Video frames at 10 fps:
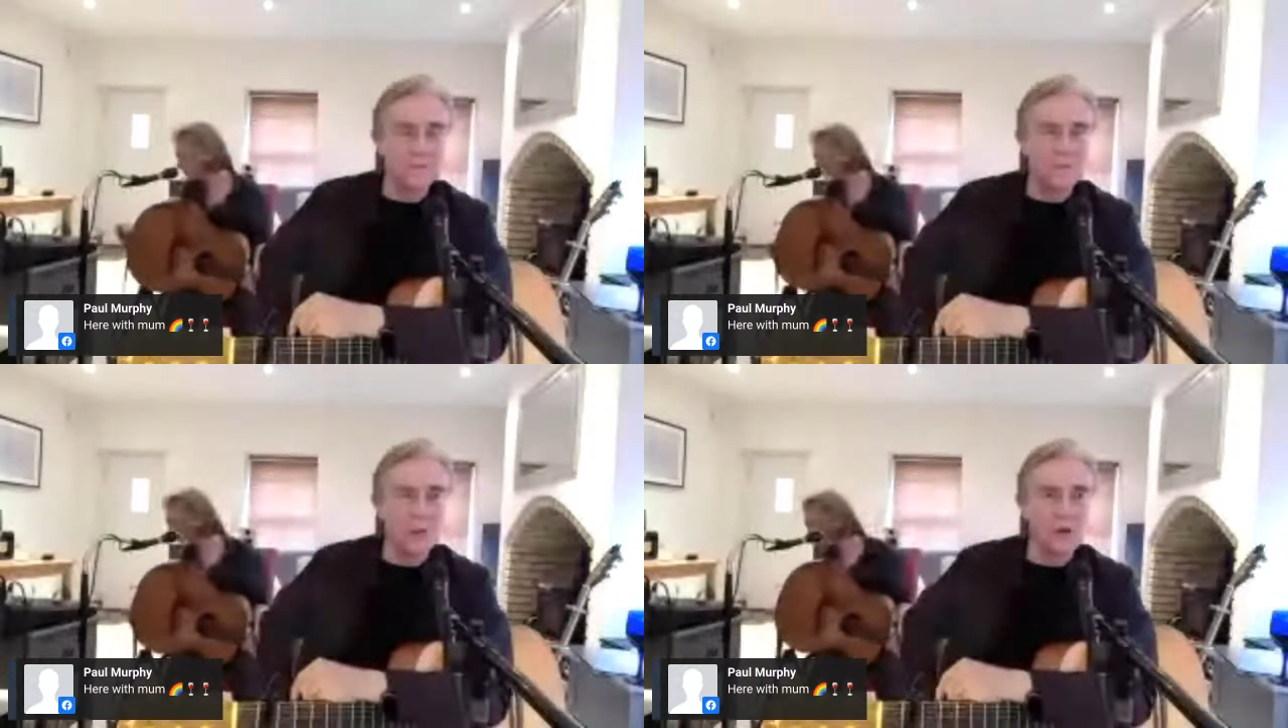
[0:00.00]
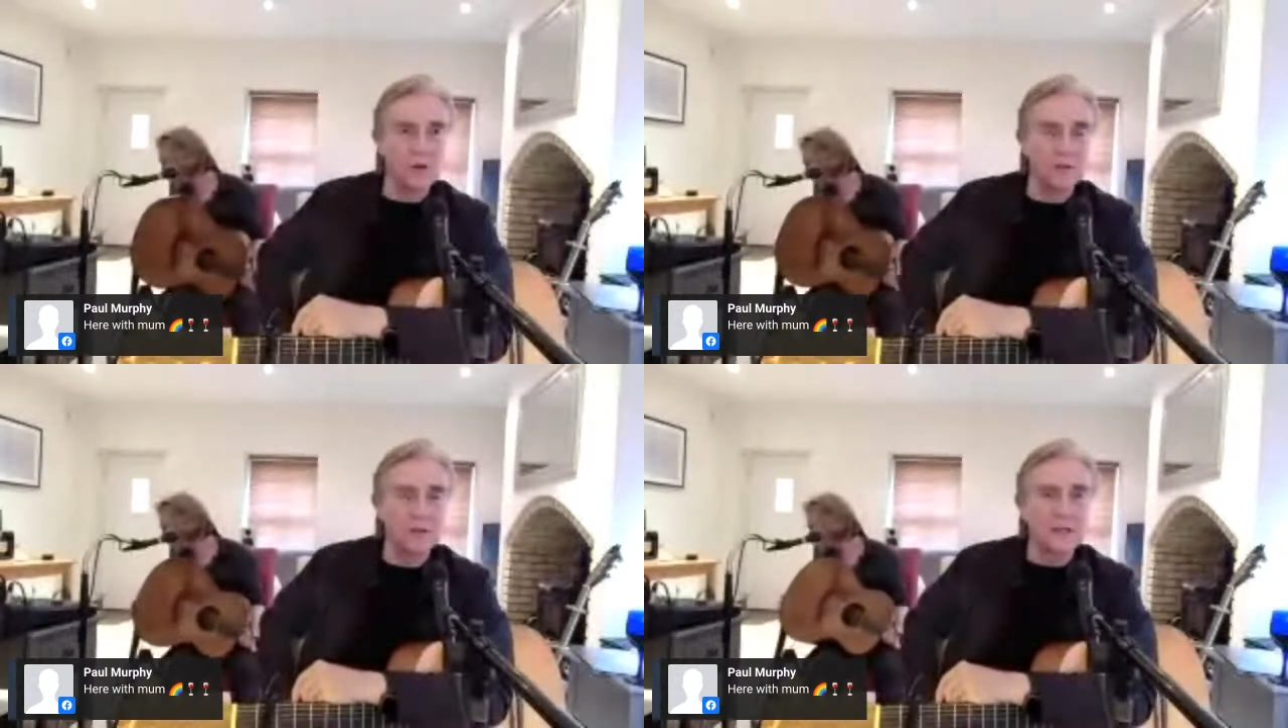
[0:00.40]
Paul
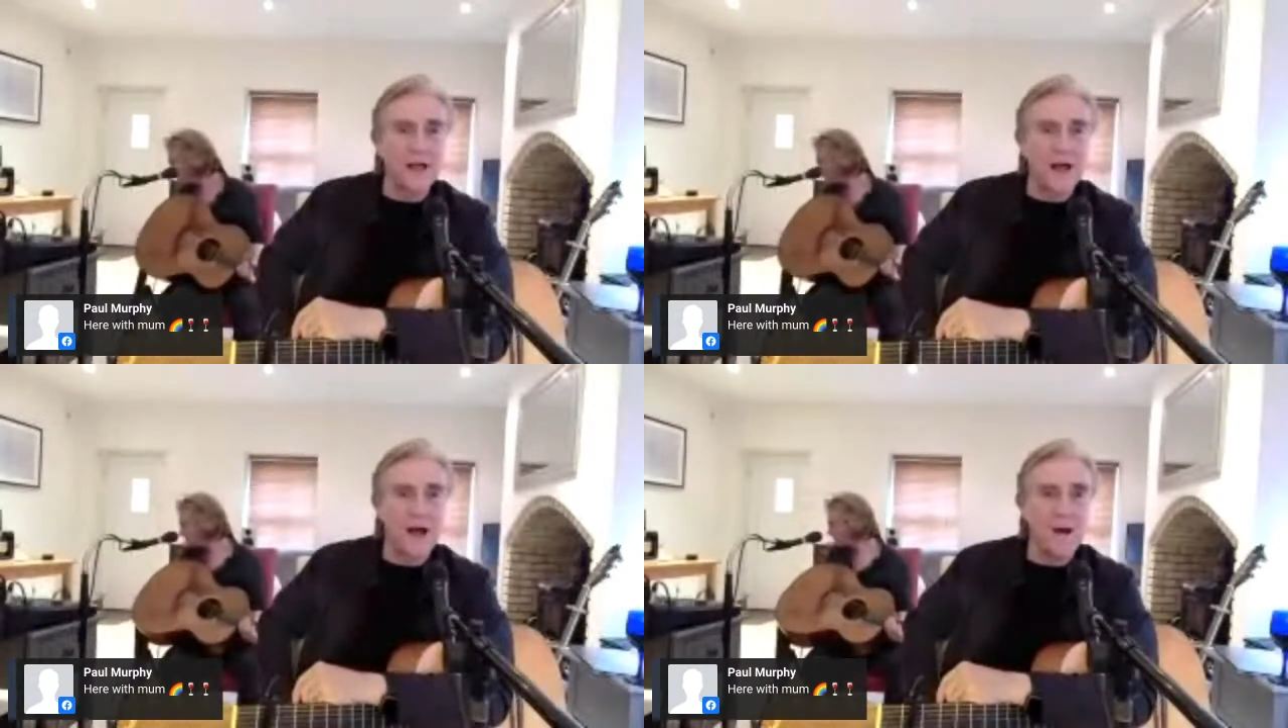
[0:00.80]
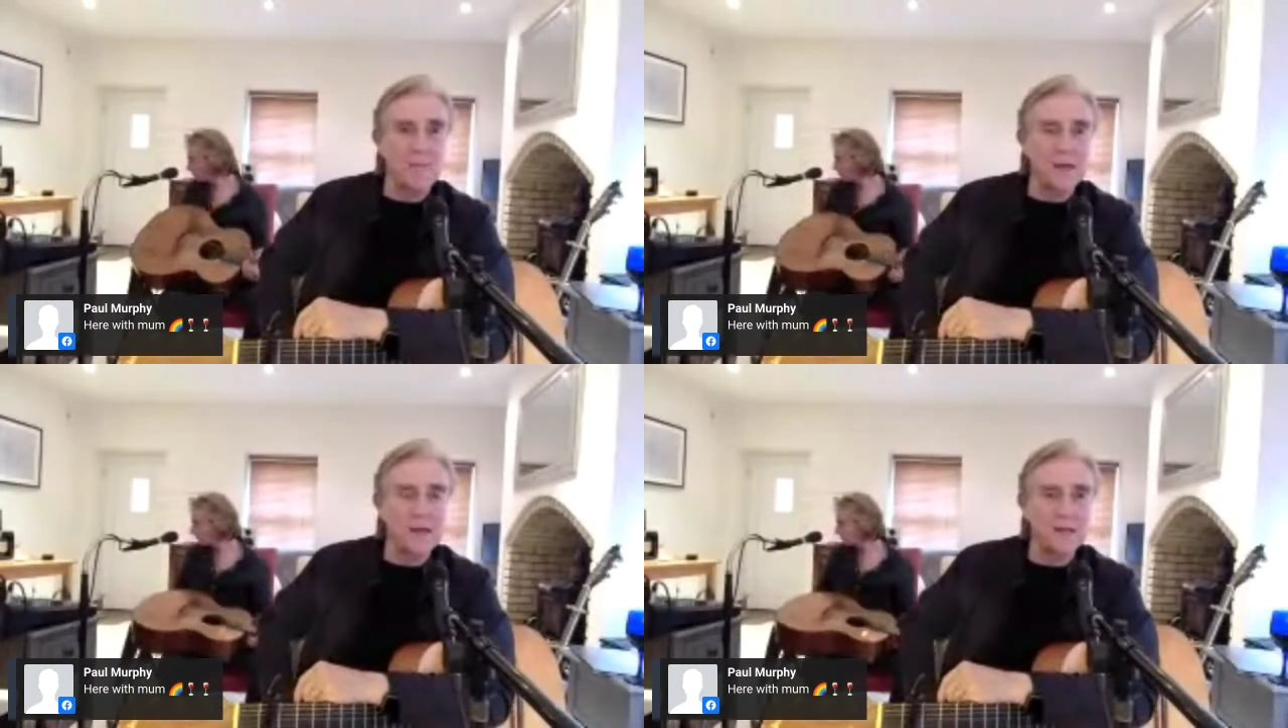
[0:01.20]

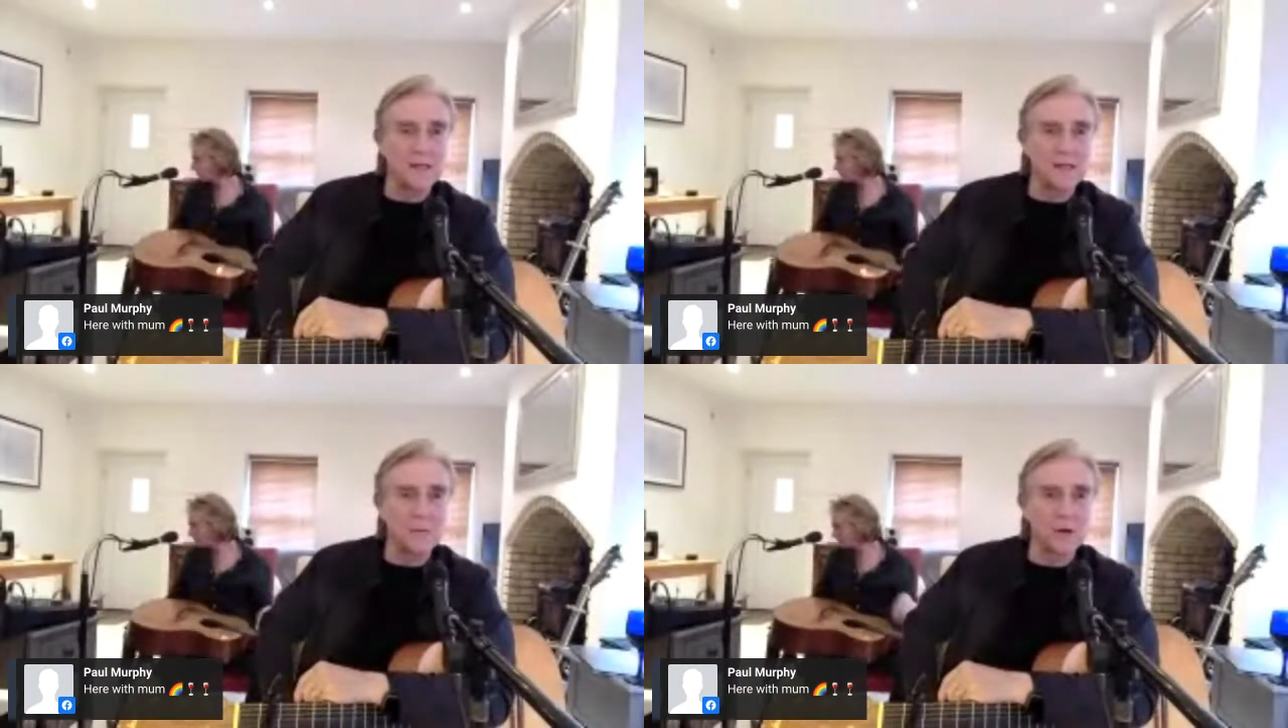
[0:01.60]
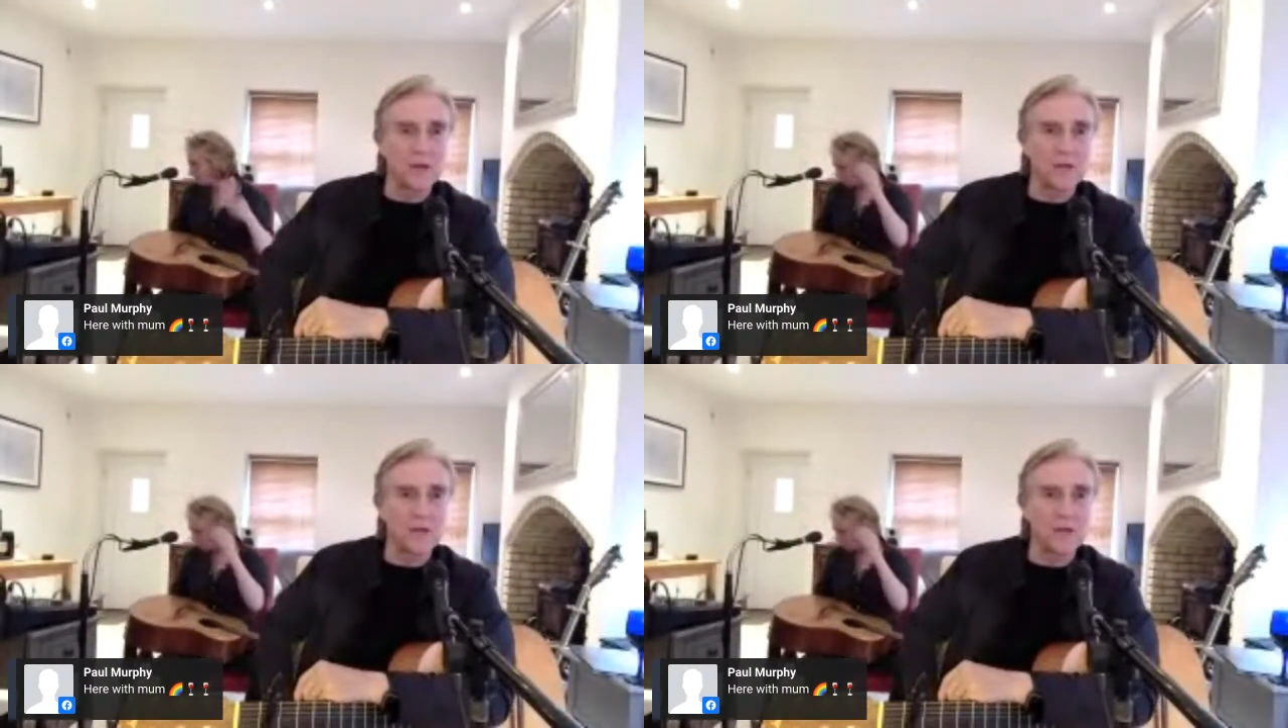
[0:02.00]
is with